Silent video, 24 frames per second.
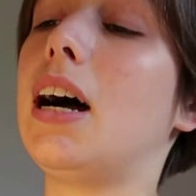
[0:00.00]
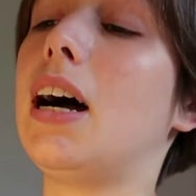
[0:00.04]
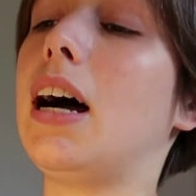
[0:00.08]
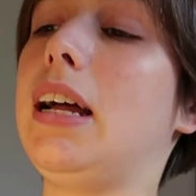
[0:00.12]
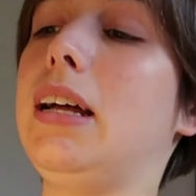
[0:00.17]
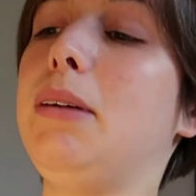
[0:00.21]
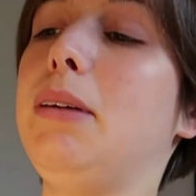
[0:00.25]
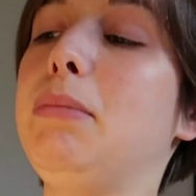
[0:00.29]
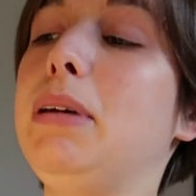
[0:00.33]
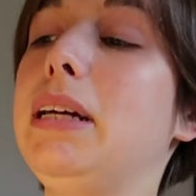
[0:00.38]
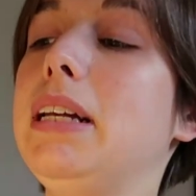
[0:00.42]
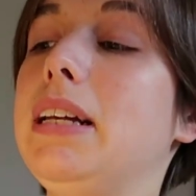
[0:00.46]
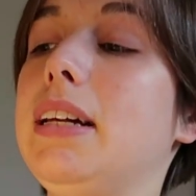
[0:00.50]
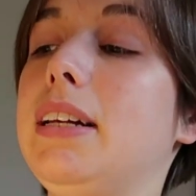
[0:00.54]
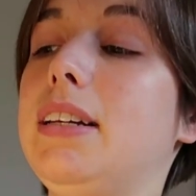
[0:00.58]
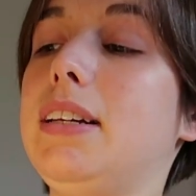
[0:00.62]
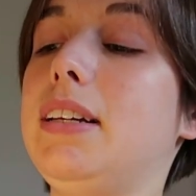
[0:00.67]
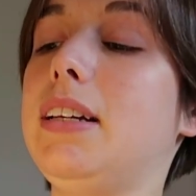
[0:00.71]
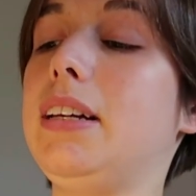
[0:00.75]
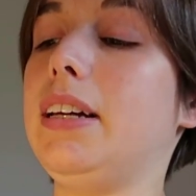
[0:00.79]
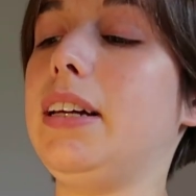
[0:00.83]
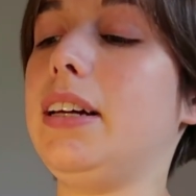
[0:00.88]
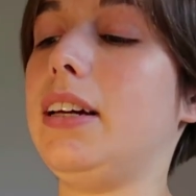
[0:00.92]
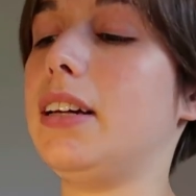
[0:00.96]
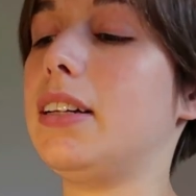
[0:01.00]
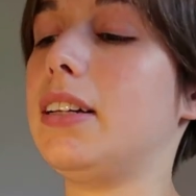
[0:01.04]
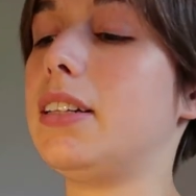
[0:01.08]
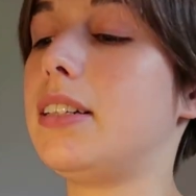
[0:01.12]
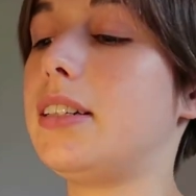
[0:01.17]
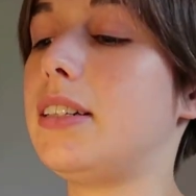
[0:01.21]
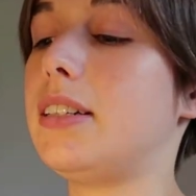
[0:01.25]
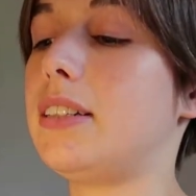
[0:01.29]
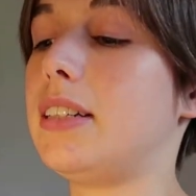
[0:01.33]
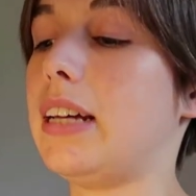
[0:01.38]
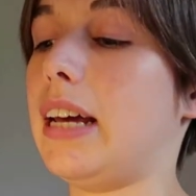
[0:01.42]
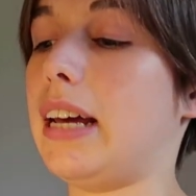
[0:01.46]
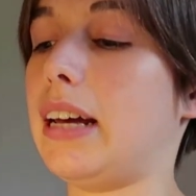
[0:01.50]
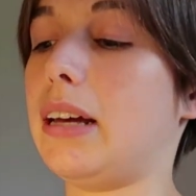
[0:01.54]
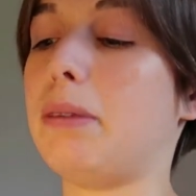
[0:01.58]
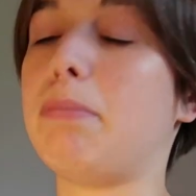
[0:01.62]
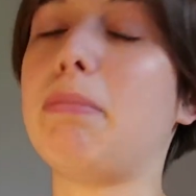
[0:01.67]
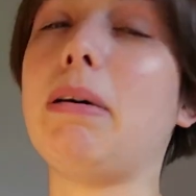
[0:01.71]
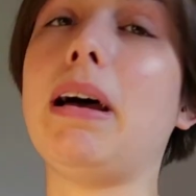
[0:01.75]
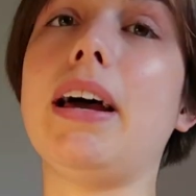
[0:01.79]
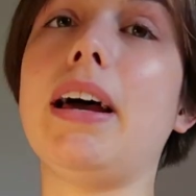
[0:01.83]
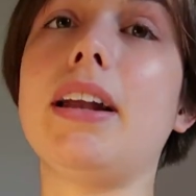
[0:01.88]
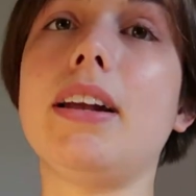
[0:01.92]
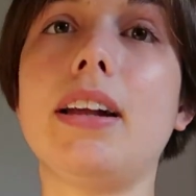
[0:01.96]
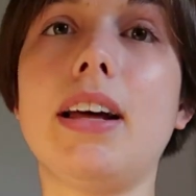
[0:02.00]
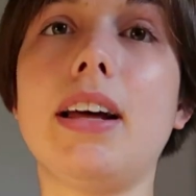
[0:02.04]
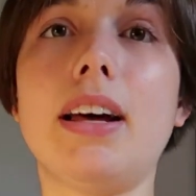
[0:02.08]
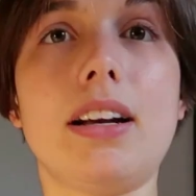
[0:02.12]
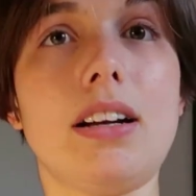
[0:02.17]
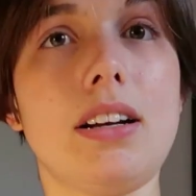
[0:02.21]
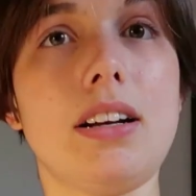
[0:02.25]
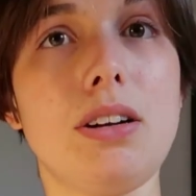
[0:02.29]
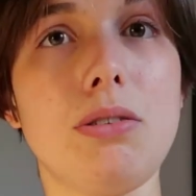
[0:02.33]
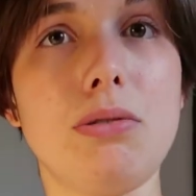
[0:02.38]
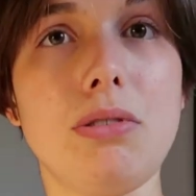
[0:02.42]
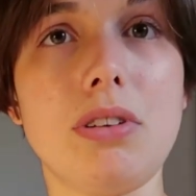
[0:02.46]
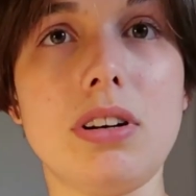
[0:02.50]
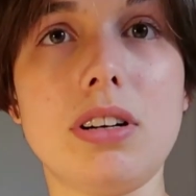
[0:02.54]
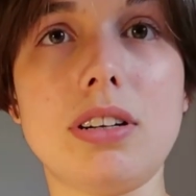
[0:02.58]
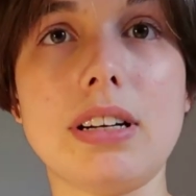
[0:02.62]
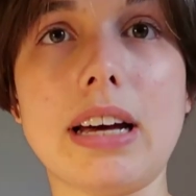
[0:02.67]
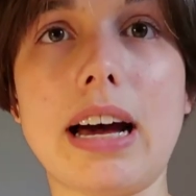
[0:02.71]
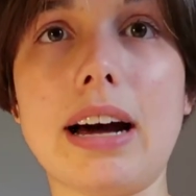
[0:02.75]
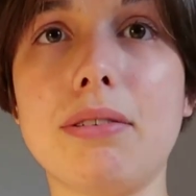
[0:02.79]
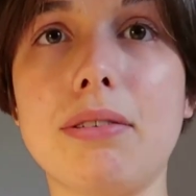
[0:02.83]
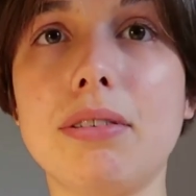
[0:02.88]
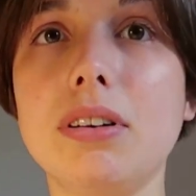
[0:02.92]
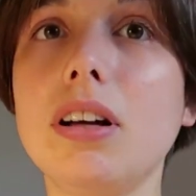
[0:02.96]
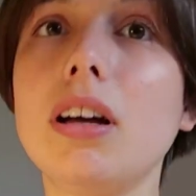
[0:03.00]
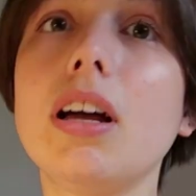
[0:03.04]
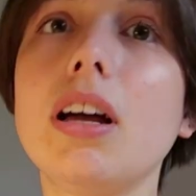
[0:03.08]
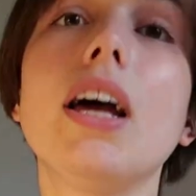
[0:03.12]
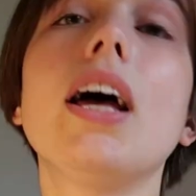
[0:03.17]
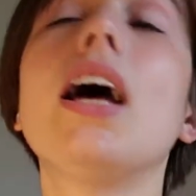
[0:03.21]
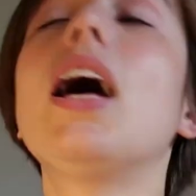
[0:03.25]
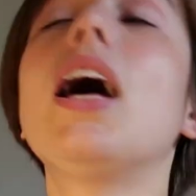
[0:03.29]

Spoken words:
I immediately take a pen and note it down.